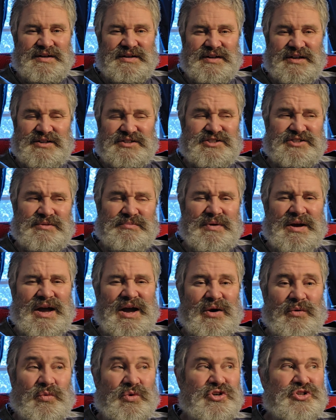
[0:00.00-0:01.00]
Now,
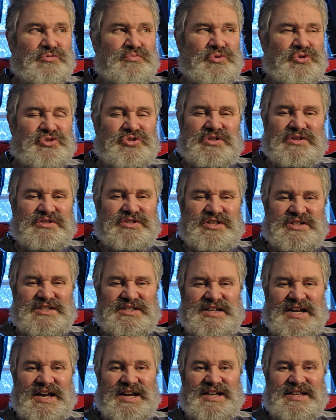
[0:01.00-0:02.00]
somehow we're supposed to
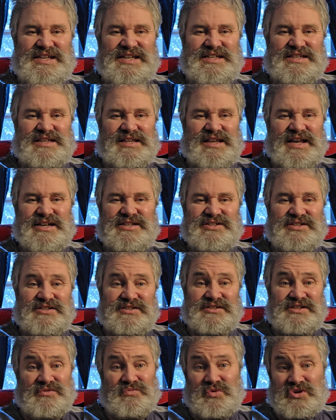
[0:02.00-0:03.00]
just take these
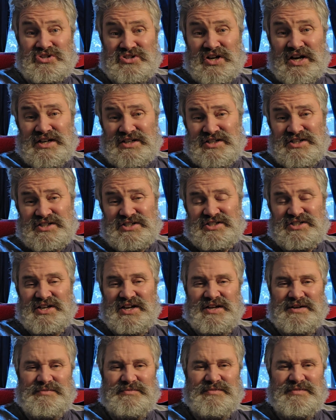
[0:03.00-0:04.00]
lessons in which I just
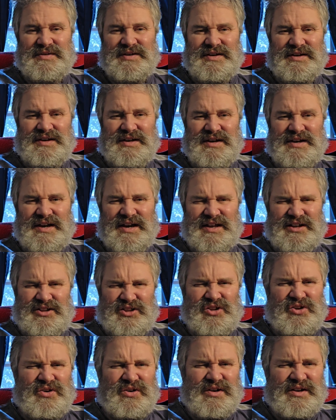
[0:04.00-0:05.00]
said
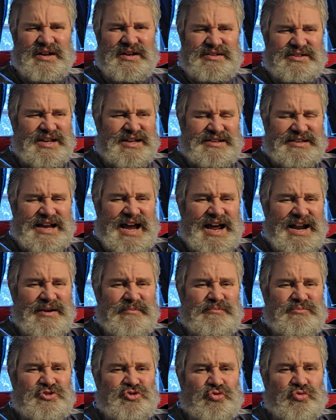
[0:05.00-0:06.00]
and learn and to kind
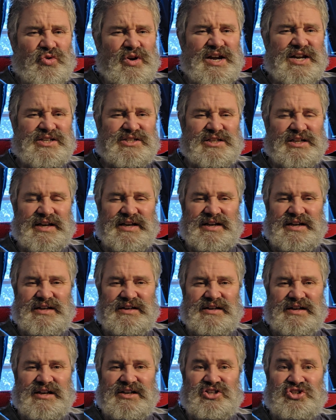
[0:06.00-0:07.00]
of translate
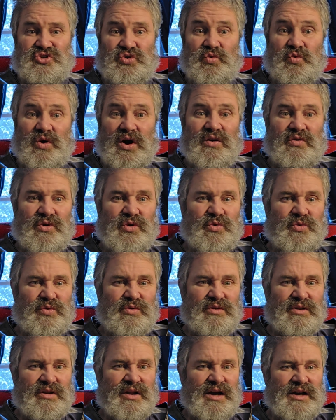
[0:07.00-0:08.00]
it into our
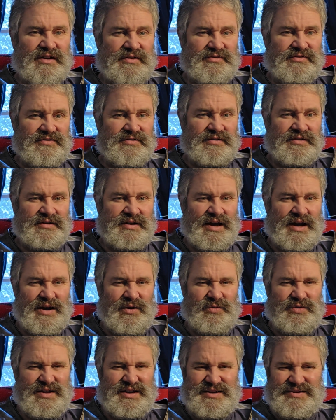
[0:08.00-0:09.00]
own life and
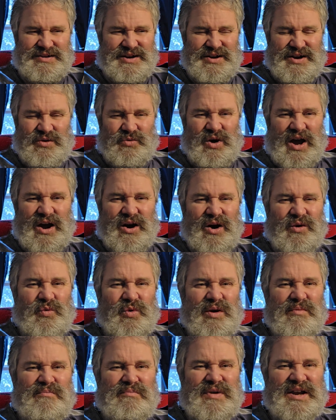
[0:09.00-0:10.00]
how
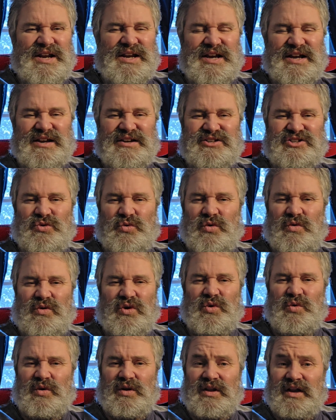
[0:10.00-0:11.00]
our meaning into our
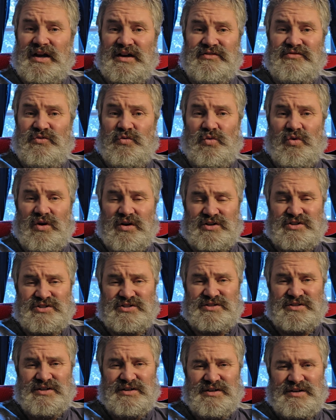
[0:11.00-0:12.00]
own life works.